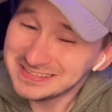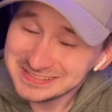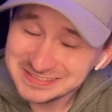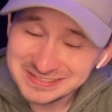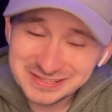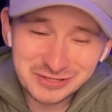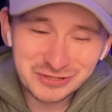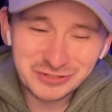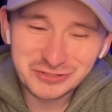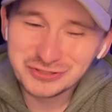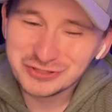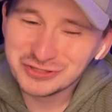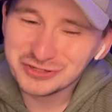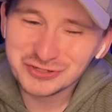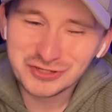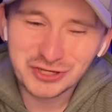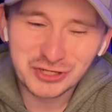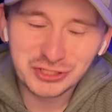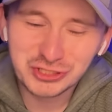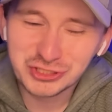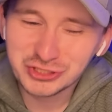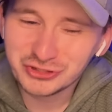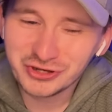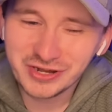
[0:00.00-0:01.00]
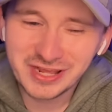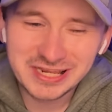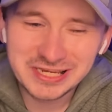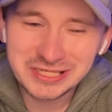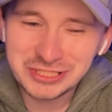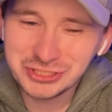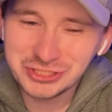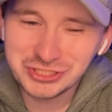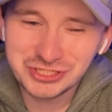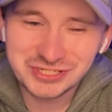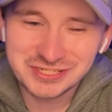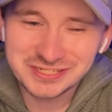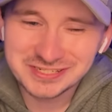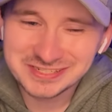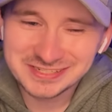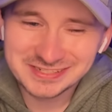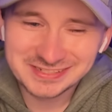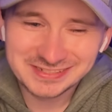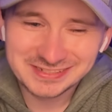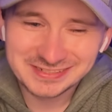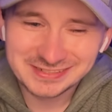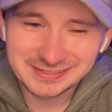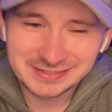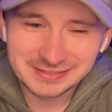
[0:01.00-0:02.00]
There's a strange...
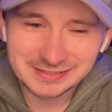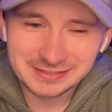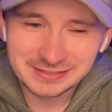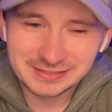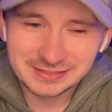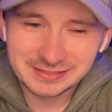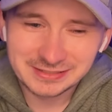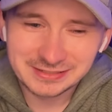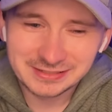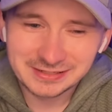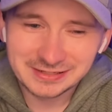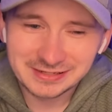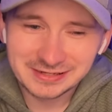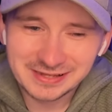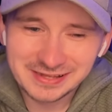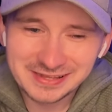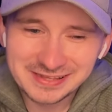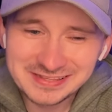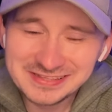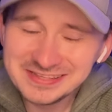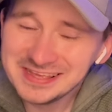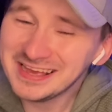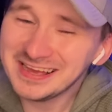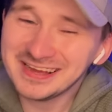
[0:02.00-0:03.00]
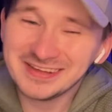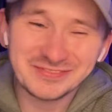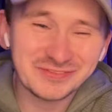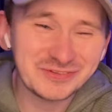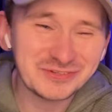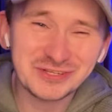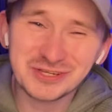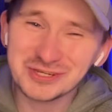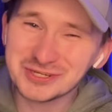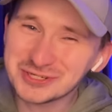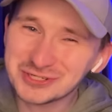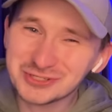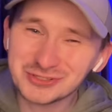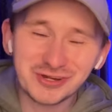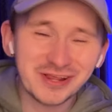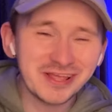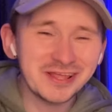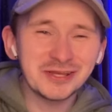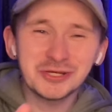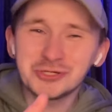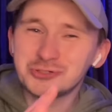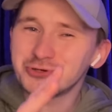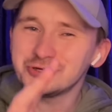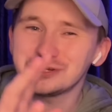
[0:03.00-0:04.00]
Yeah, there's a
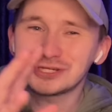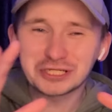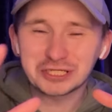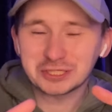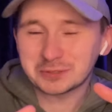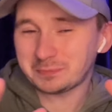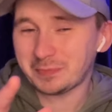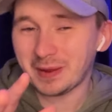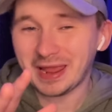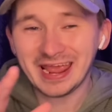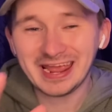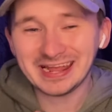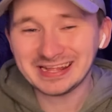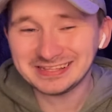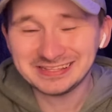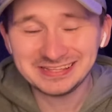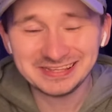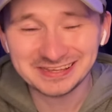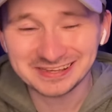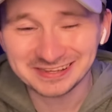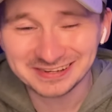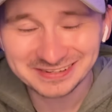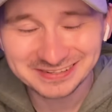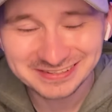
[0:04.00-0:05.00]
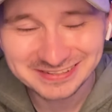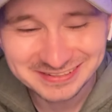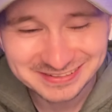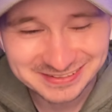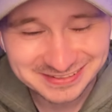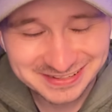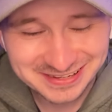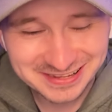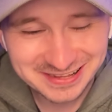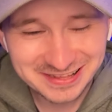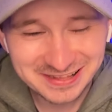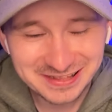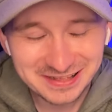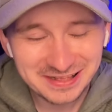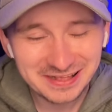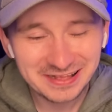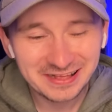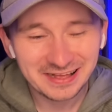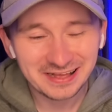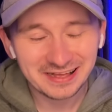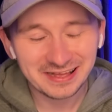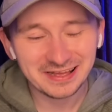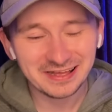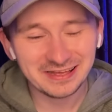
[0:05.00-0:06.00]
strange respect here.
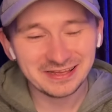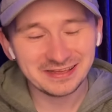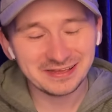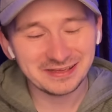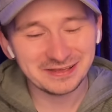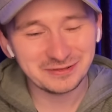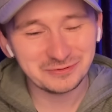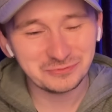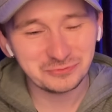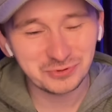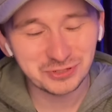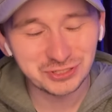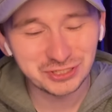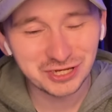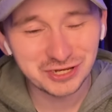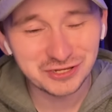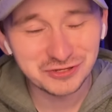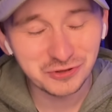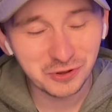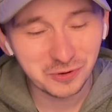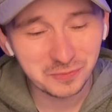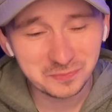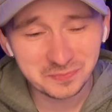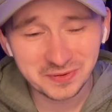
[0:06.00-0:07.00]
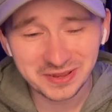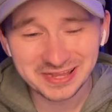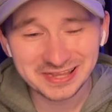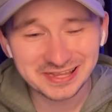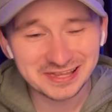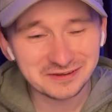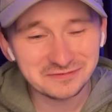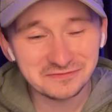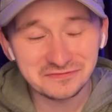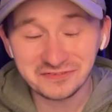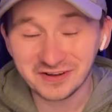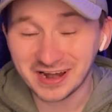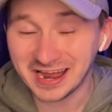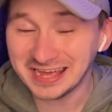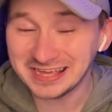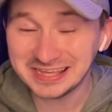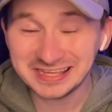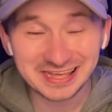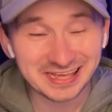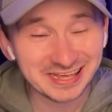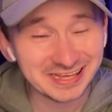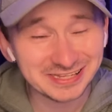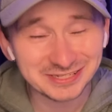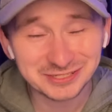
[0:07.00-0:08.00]
With Senior Pink and
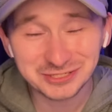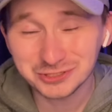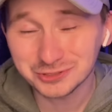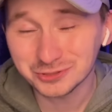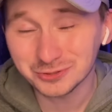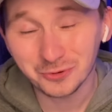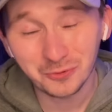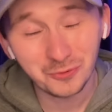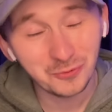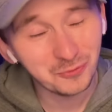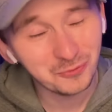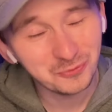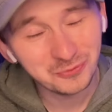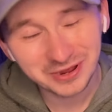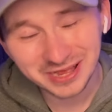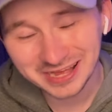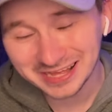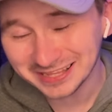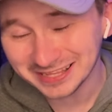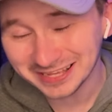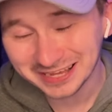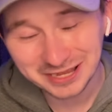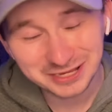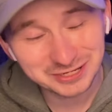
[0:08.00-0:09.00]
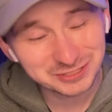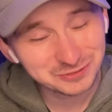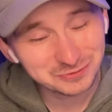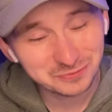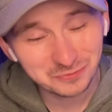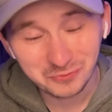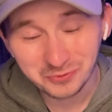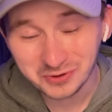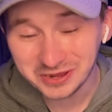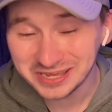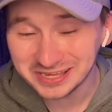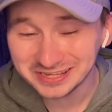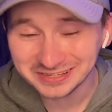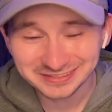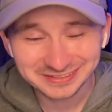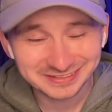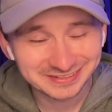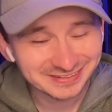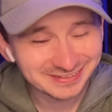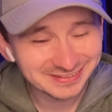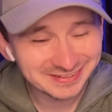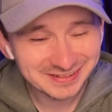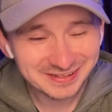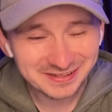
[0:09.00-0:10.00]
Frankie, it's so weird, like, it's weird,
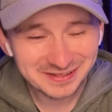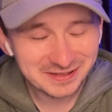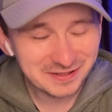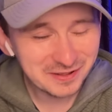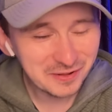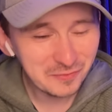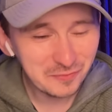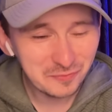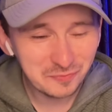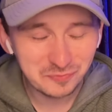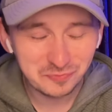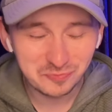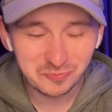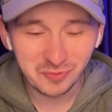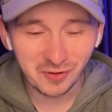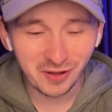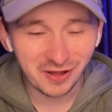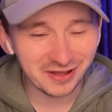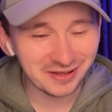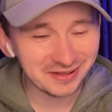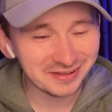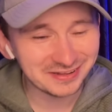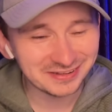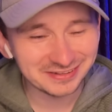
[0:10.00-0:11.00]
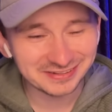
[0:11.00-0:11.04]
but,